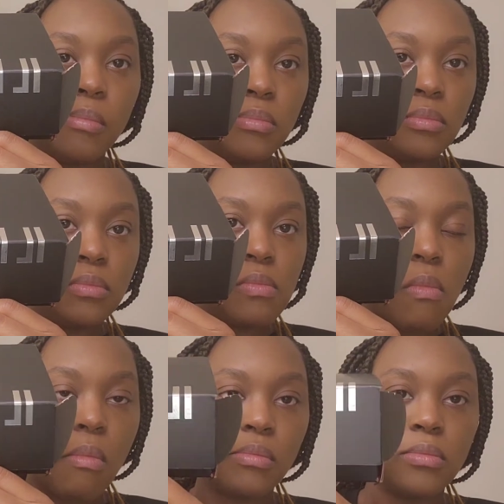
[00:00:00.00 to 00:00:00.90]
up,
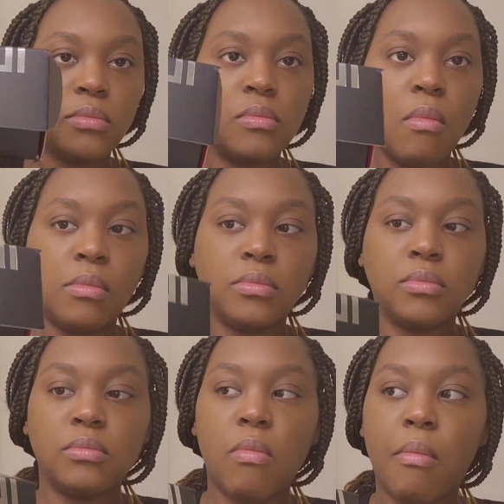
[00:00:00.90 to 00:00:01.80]
it looked like
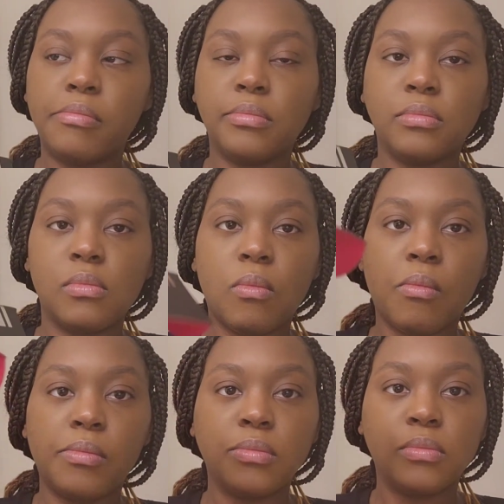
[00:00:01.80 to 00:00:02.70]
something that you
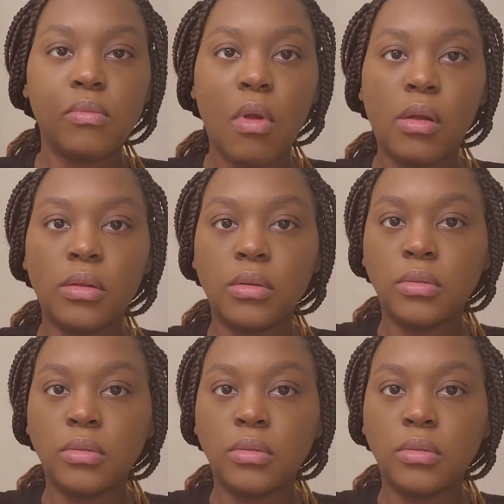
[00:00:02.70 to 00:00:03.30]
wanted to use.